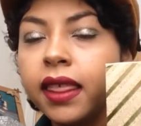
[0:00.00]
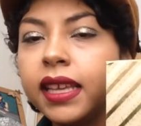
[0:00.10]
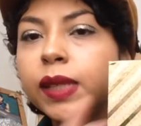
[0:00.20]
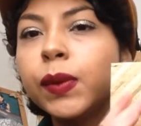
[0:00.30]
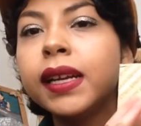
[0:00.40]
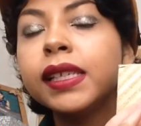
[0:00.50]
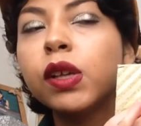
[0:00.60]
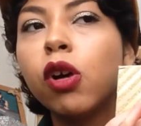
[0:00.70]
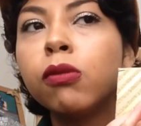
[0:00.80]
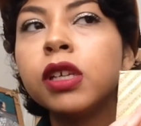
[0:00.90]
This one is
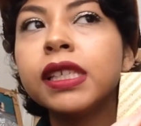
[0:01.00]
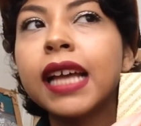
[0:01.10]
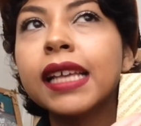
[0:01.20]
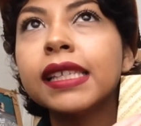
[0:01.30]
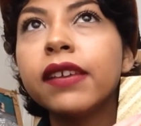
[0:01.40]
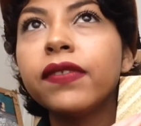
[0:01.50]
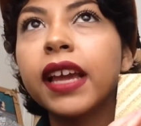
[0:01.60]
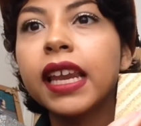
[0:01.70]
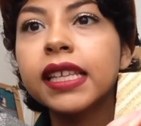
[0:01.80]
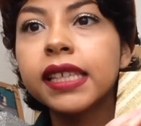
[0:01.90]
almost as if
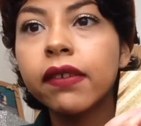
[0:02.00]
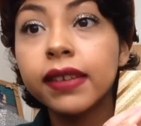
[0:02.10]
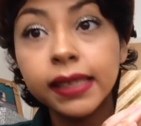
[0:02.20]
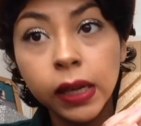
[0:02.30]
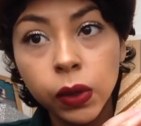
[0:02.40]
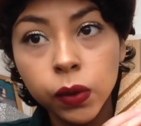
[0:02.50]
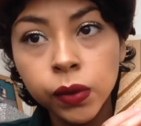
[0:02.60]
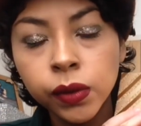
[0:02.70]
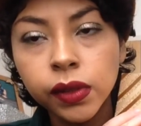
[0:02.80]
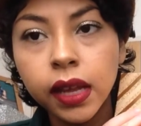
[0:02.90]
the glitter is
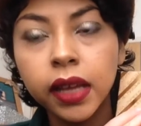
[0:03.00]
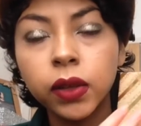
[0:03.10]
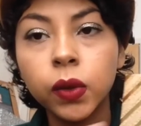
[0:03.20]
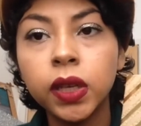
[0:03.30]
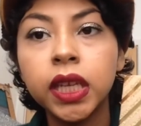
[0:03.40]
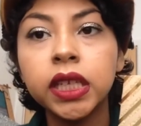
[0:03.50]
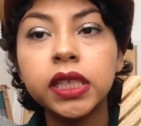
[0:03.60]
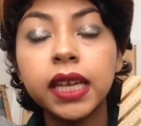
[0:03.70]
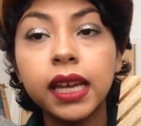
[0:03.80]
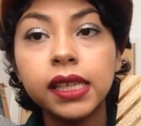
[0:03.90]
loose and you need
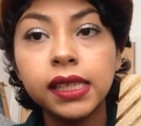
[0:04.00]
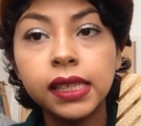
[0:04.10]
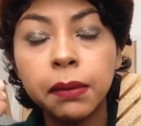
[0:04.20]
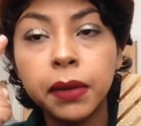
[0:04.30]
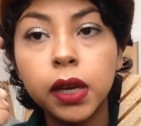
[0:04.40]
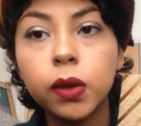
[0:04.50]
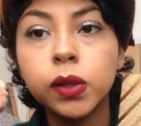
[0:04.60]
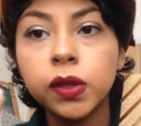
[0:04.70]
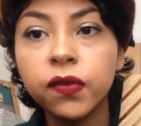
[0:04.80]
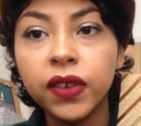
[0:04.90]
some glue
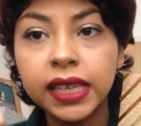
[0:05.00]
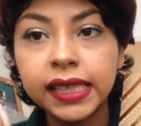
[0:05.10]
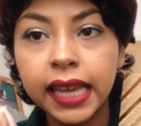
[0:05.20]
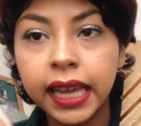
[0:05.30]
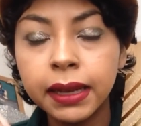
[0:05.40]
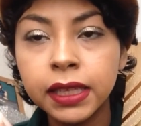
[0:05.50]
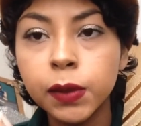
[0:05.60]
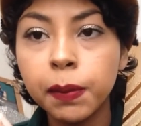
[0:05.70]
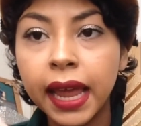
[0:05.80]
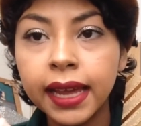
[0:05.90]
to fix it
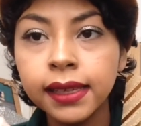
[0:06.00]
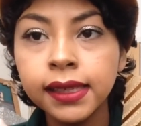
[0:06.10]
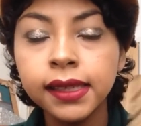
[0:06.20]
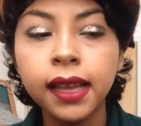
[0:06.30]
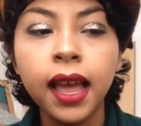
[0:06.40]
into place,